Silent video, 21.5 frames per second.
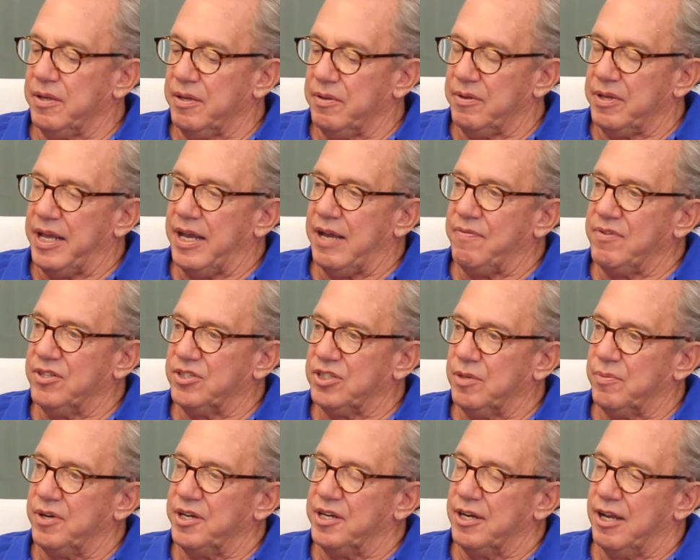Having
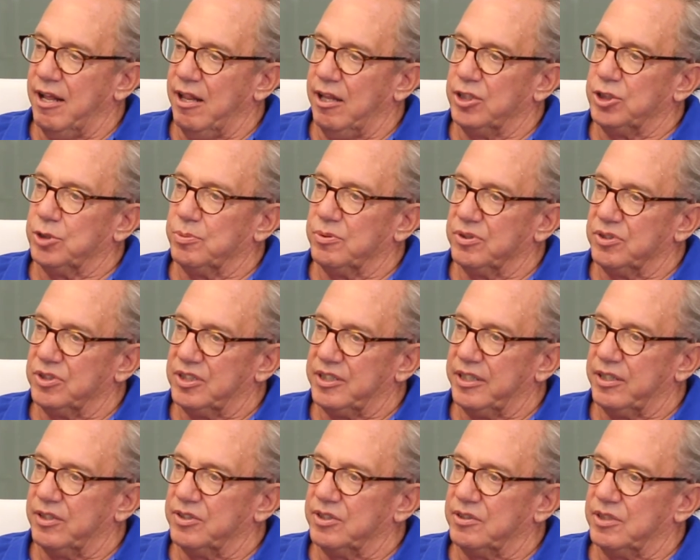somebody knowledgeable in
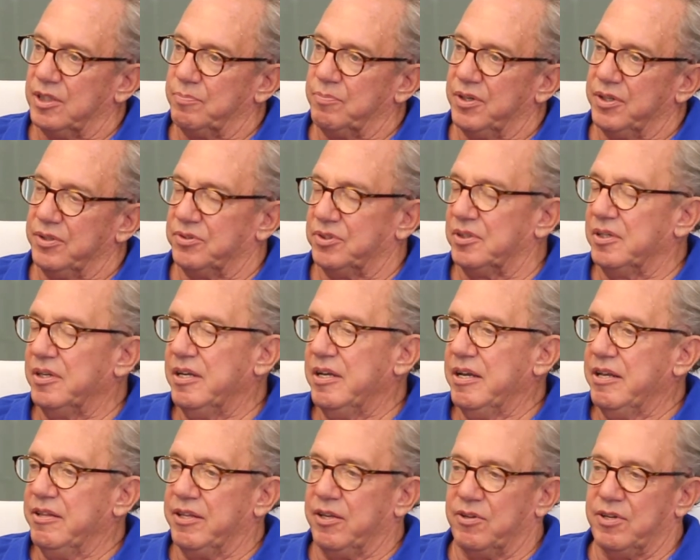sales,
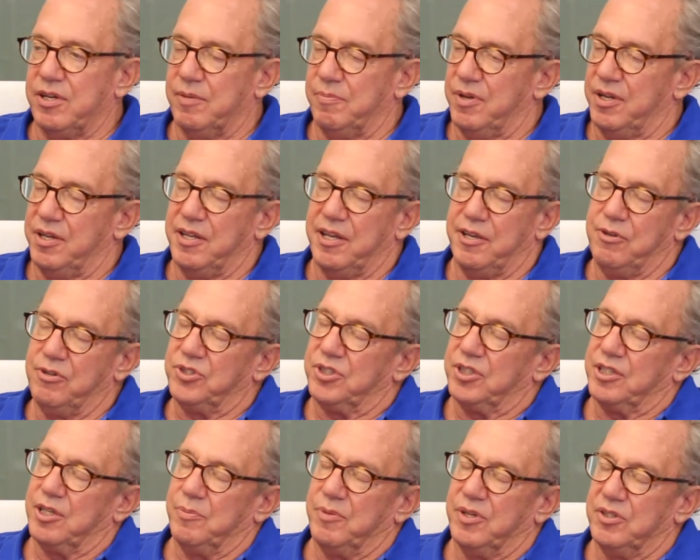they'll come in, they used to
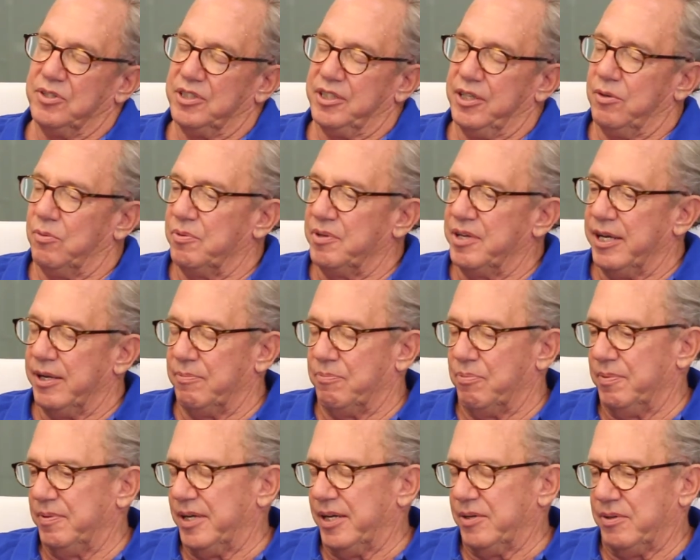come in and say, well, yeah,
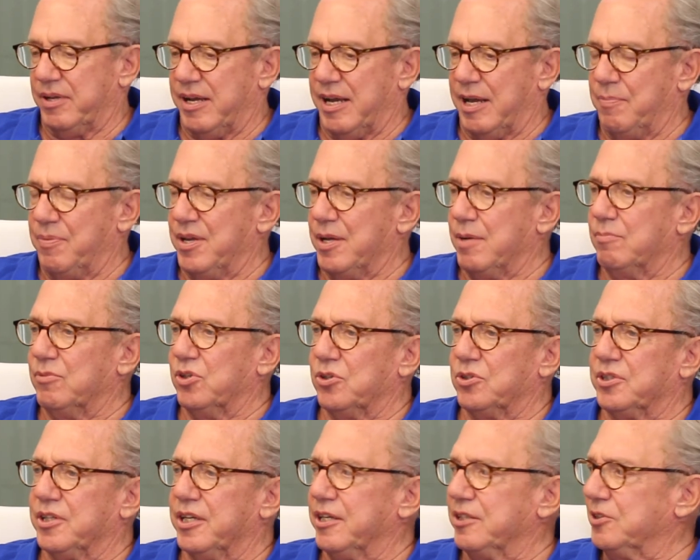IBM
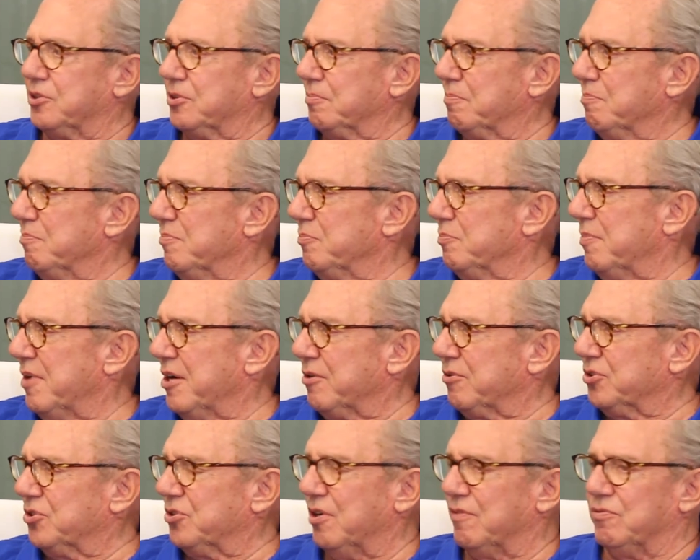looked at us, or
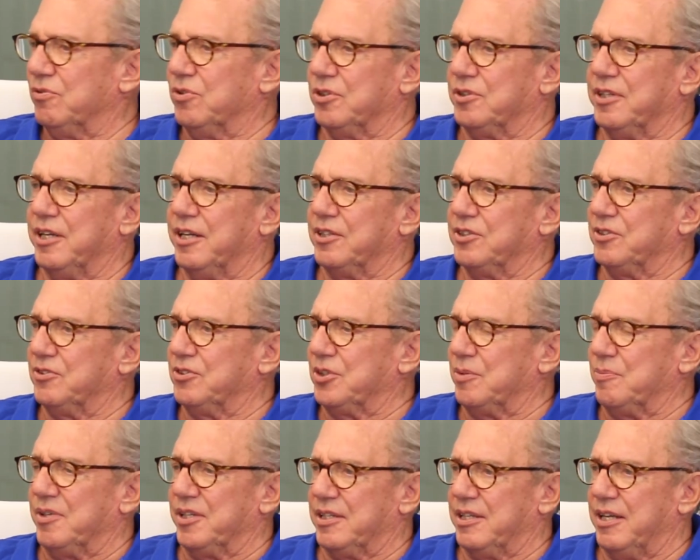Microsoft looked at us, or
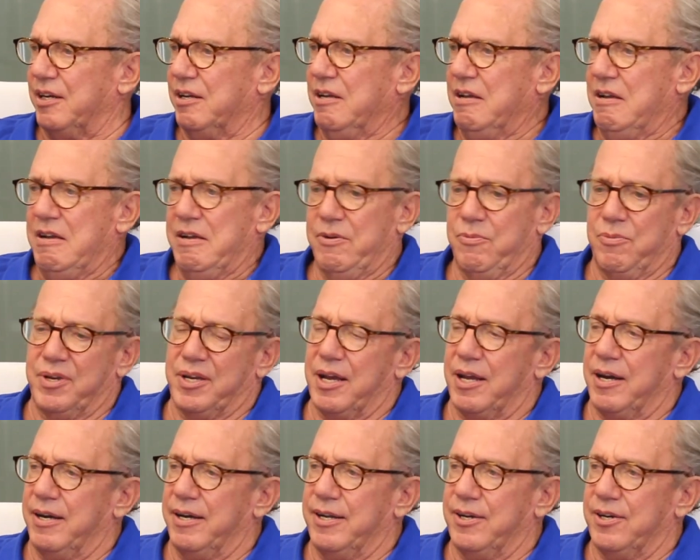something like that. We got
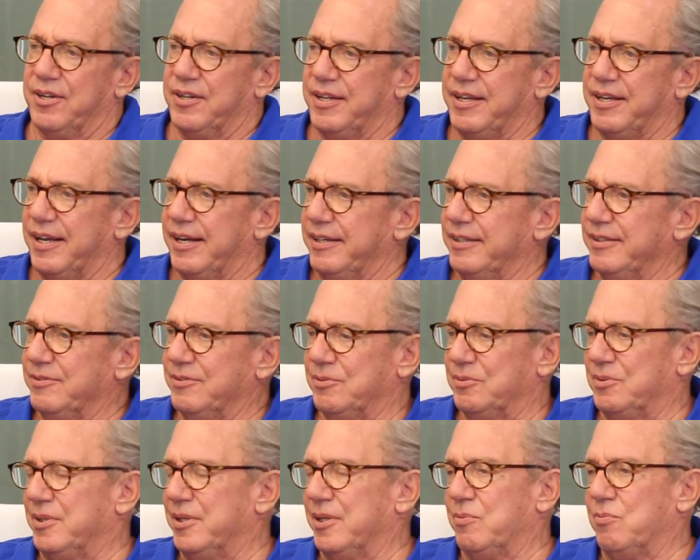an in on that.
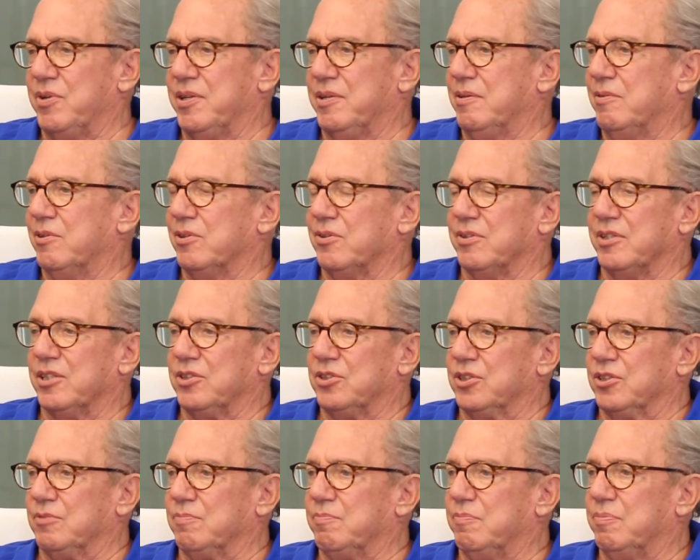And we learned that's
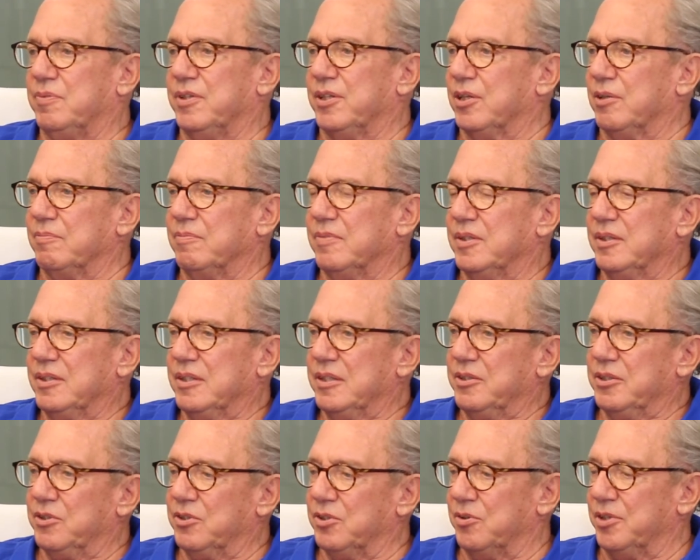just,
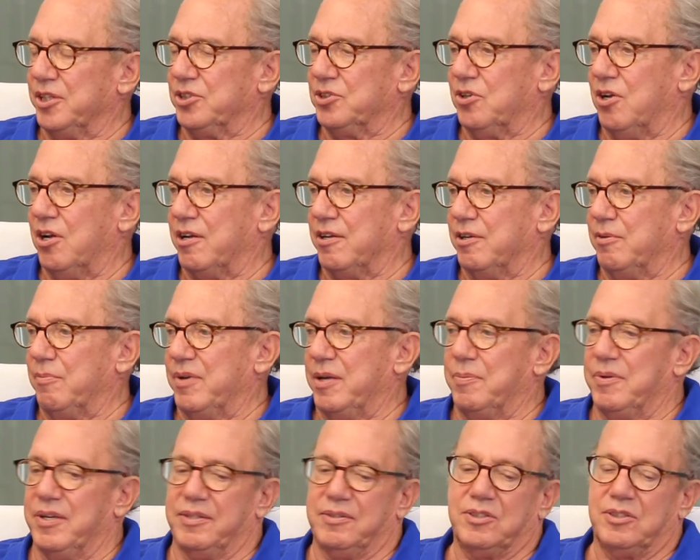you're only talking to
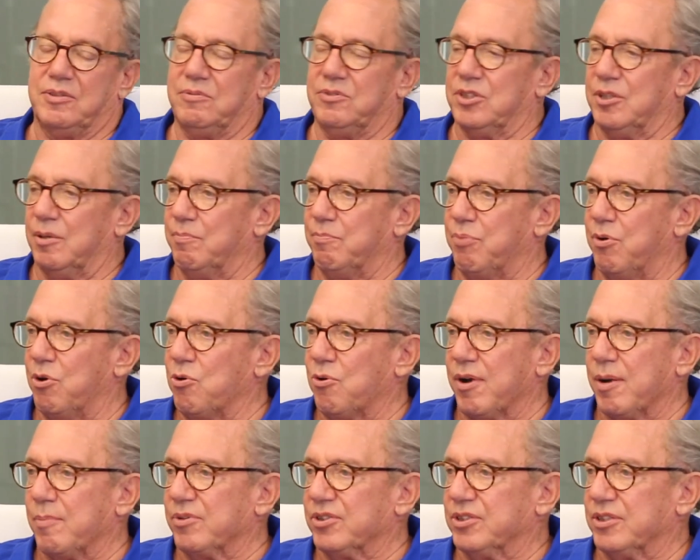maybe some
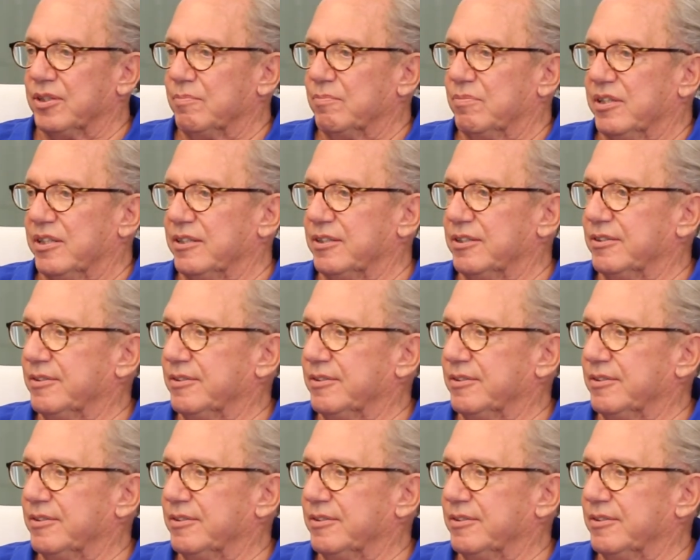programmer someplace.